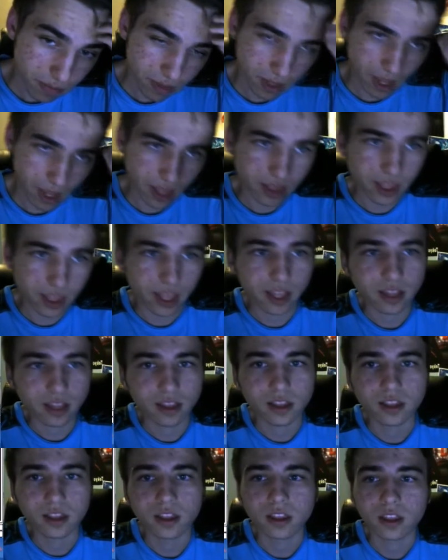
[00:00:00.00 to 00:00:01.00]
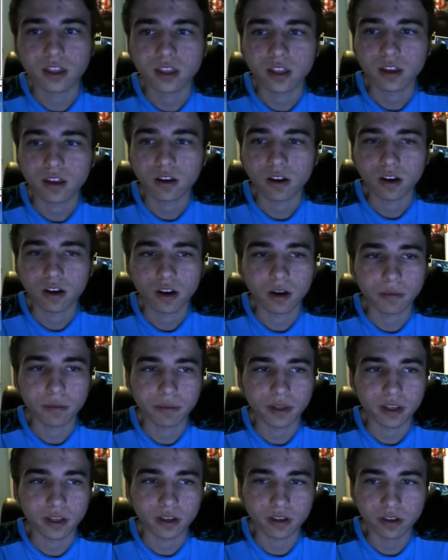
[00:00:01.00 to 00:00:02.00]
And then up
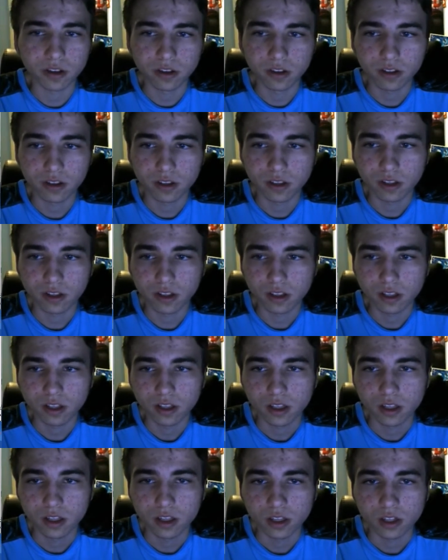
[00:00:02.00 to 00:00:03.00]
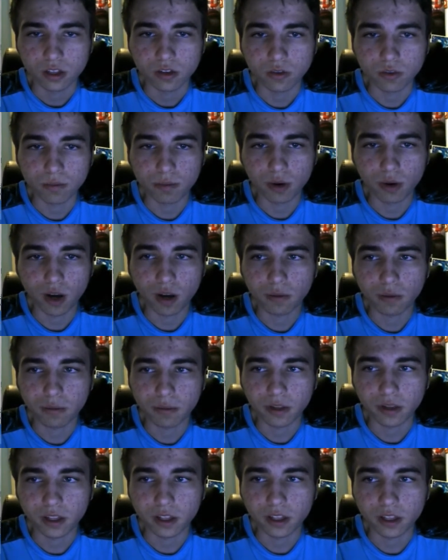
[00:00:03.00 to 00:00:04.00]
here, you'd
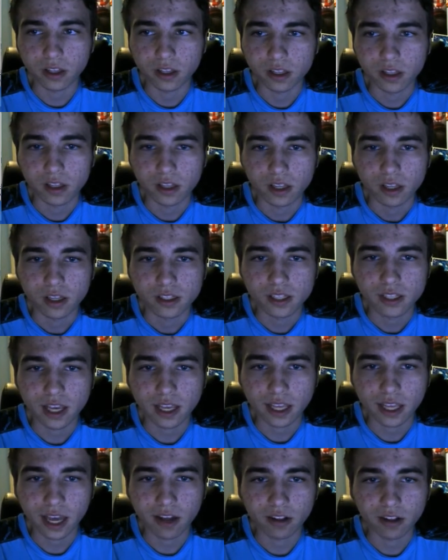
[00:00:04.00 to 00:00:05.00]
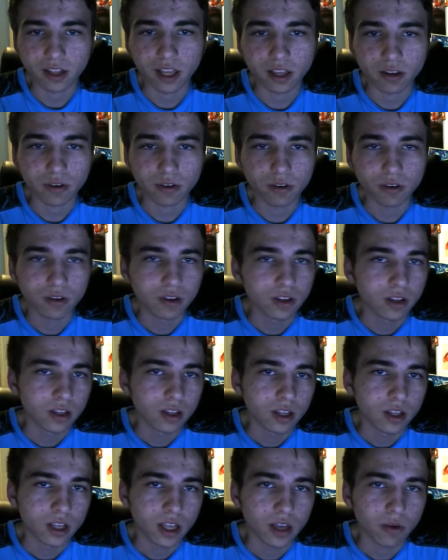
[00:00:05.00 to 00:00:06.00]
probably take out like
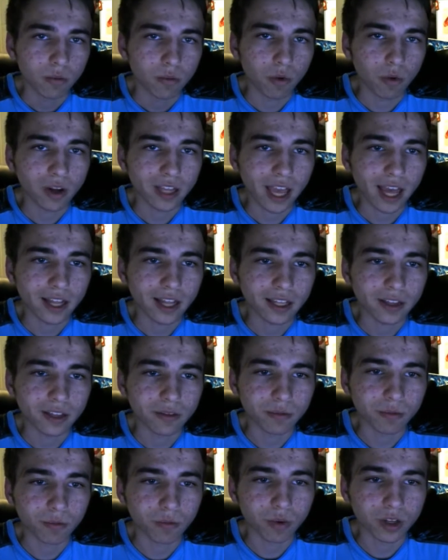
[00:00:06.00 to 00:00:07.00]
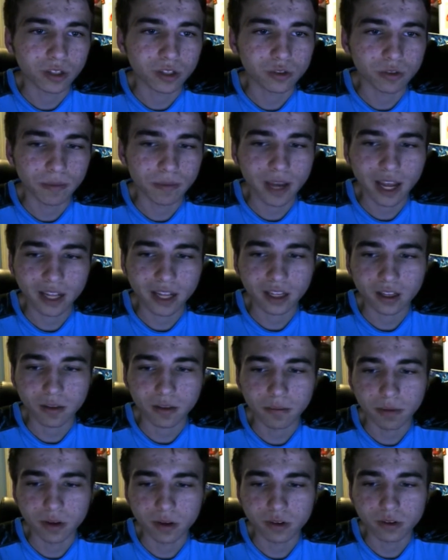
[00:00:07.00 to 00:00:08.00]
1 Allen, 1 Dramatic
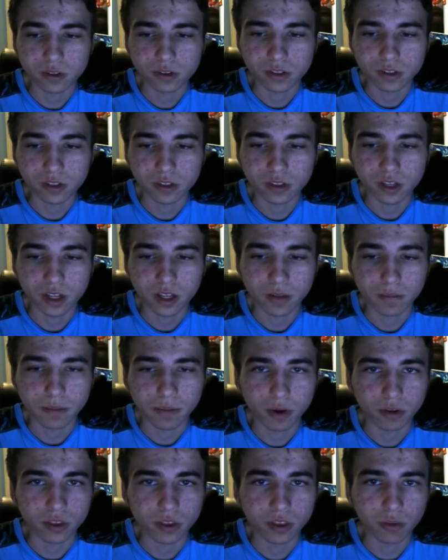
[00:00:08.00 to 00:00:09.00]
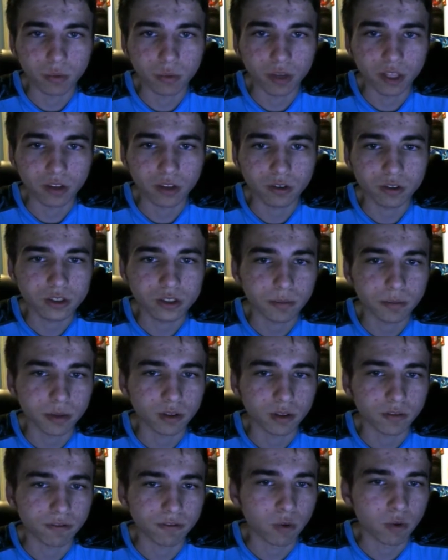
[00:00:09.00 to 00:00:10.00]
Composer, and both the Wingulls and put
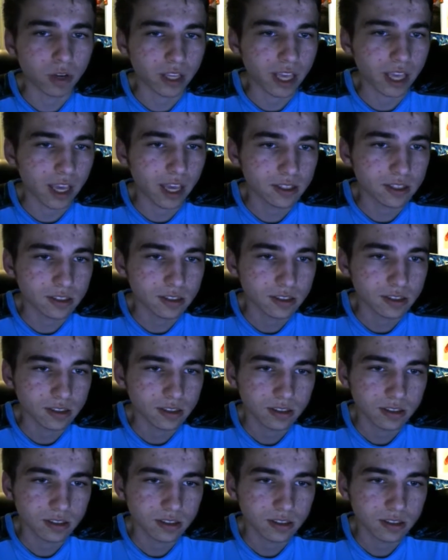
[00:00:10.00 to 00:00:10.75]
in 4 Ks.